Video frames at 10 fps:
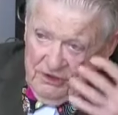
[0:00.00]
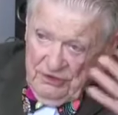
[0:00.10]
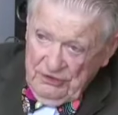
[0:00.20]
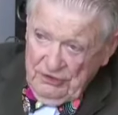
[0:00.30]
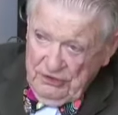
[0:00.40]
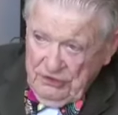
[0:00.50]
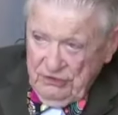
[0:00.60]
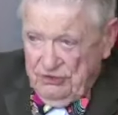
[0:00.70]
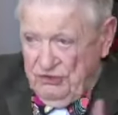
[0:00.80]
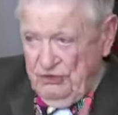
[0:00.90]

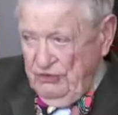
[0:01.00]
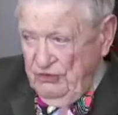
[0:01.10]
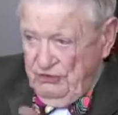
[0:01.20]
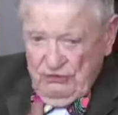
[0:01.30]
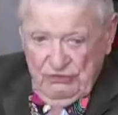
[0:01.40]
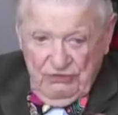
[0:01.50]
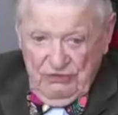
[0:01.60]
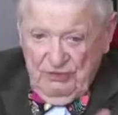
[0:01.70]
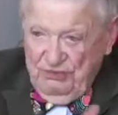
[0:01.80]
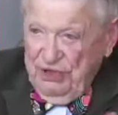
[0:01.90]
to to
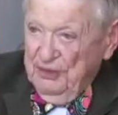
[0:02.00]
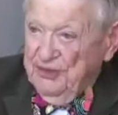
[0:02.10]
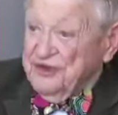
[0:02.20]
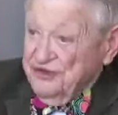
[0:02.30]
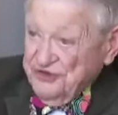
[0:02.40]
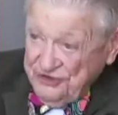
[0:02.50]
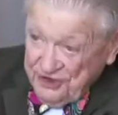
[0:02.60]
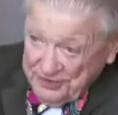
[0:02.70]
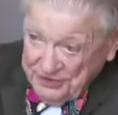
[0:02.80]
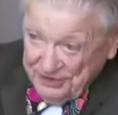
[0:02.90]
the public
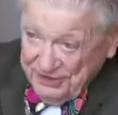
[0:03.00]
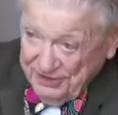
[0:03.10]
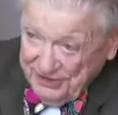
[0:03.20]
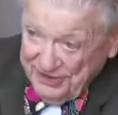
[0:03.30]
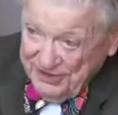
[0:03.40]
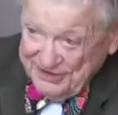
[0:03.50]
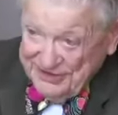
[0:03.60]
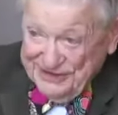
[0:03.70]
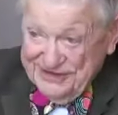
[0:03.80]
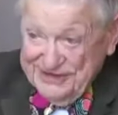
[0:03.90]
distributor
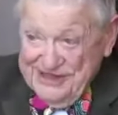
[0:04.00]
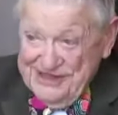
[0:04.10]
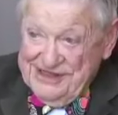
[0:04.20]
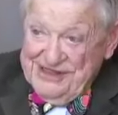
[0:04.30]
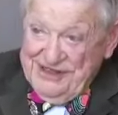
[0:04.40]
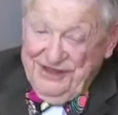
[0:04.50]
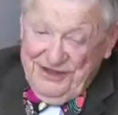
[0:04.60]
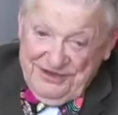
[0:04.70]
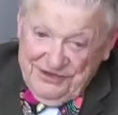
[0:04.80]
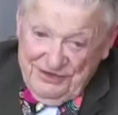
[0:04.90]
down there. Uh
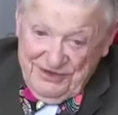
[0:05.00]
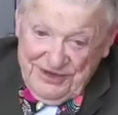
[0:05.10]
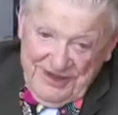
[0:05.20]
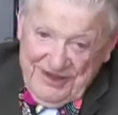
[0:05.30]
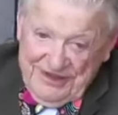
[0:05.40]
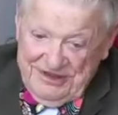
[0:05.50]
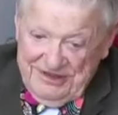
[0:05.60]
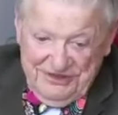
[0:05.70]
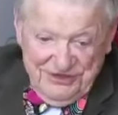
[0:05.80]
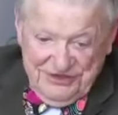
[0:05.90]
-huh. And so I got
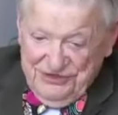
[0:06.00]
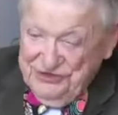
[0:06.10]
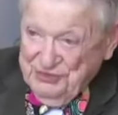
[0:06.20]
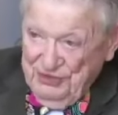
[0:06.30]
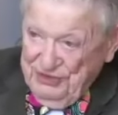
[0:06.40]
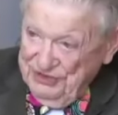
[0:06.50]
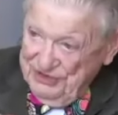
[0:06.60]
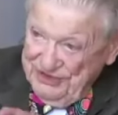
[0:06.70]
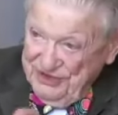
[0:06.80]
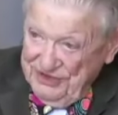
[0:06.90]
just these
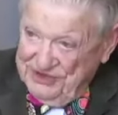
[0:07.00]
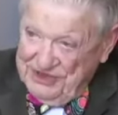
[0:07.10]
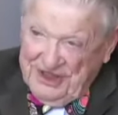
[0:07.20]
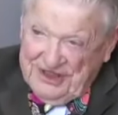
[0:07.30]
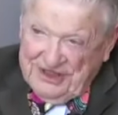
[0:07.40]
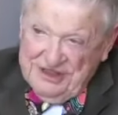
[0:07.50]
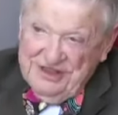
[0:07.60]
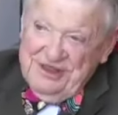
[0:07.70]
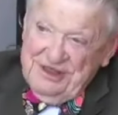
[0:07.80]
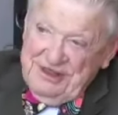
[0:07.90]
small little slides.
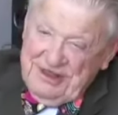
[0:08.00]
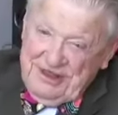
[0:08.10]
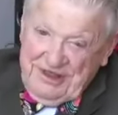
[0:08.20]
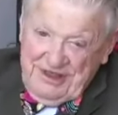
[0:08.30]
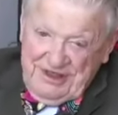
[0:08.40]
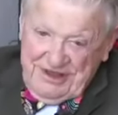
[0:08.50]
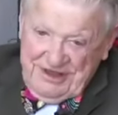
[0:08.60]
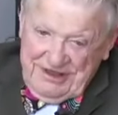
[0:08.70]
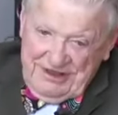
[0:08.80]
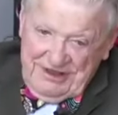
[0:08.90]

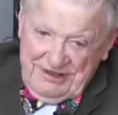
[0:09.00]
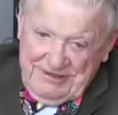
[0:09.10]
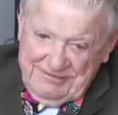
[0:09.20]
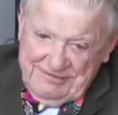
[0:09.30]
And uh,